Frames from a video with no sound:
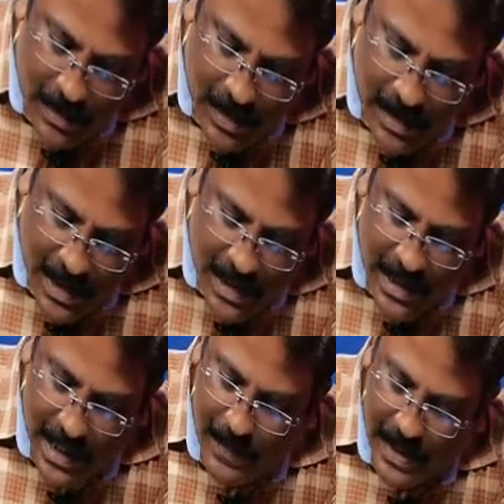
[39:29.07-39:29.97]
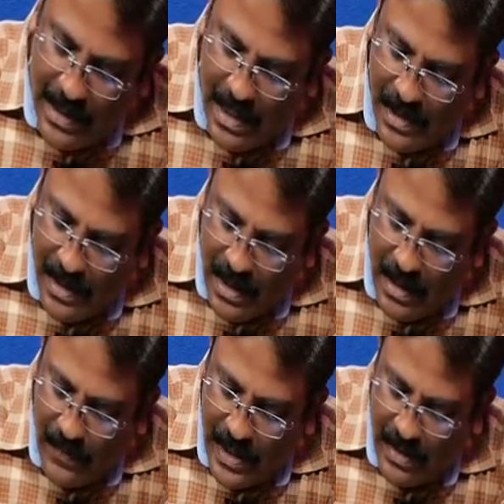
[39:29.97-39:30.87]
these edges can be get
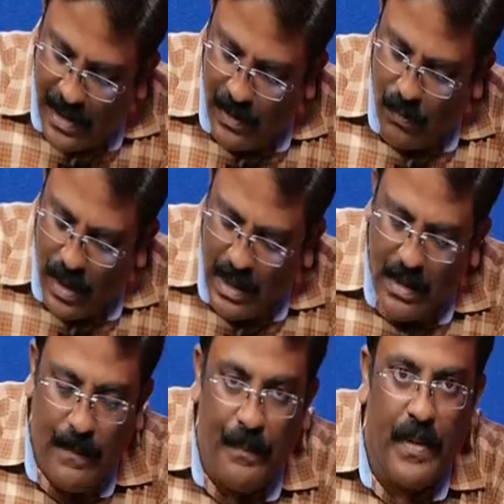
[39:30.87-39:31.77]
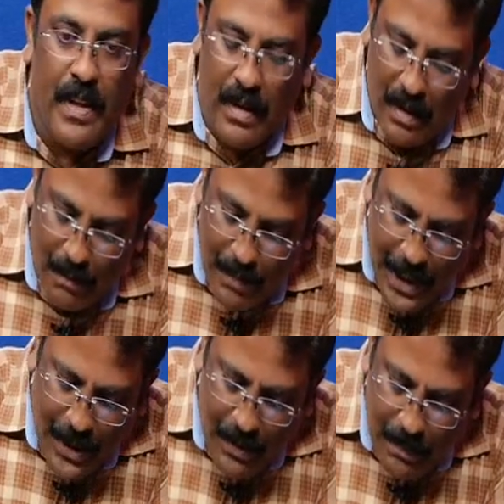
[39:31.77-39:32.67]
considered, we can write 1.
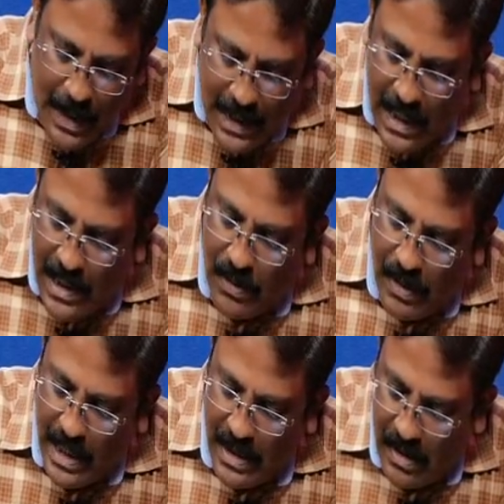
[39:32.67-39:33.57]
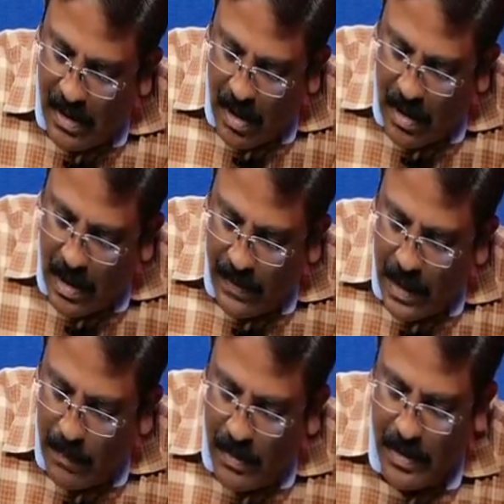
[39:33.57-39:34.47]
B to B there is no edges not
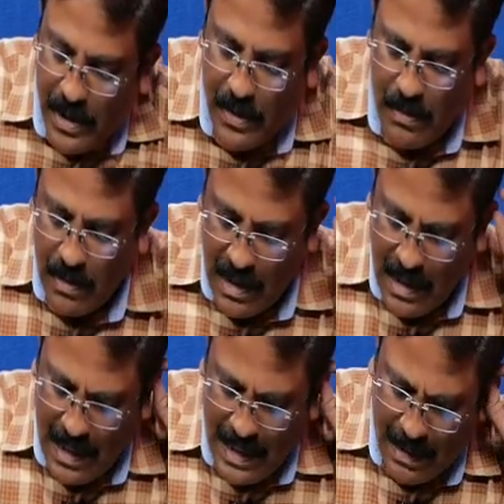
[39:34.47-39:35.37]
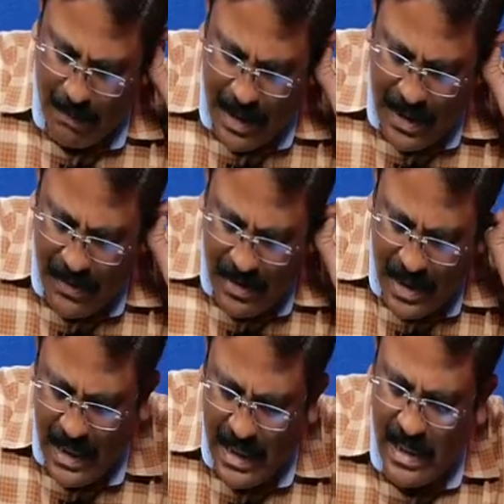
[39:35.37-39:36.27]
available, 0, and B to
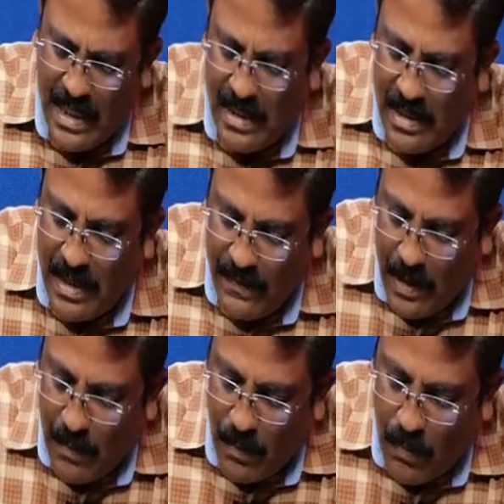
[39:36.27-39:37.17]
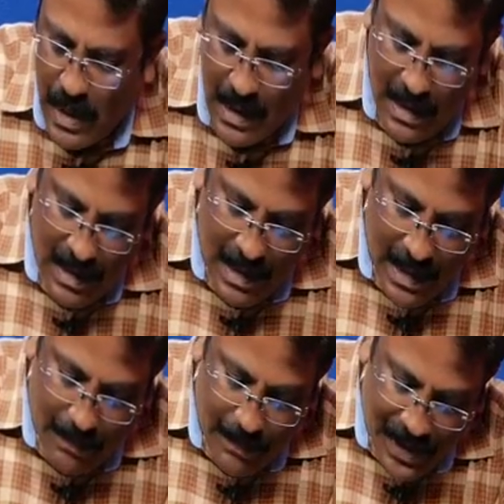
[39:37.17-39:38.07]
C there is edges available, 1,
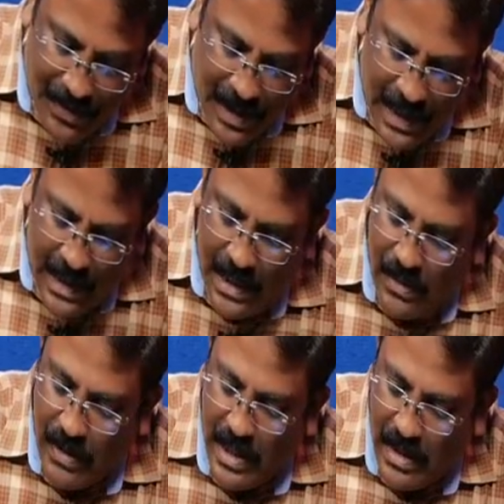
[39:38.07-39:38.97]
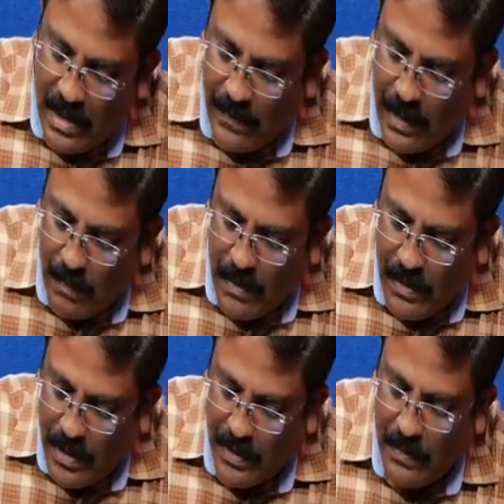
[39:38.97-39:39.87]
and B to D there is no edges available,
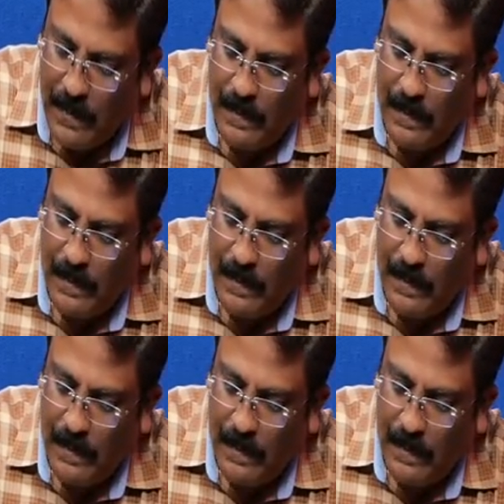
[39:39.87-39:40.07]
0.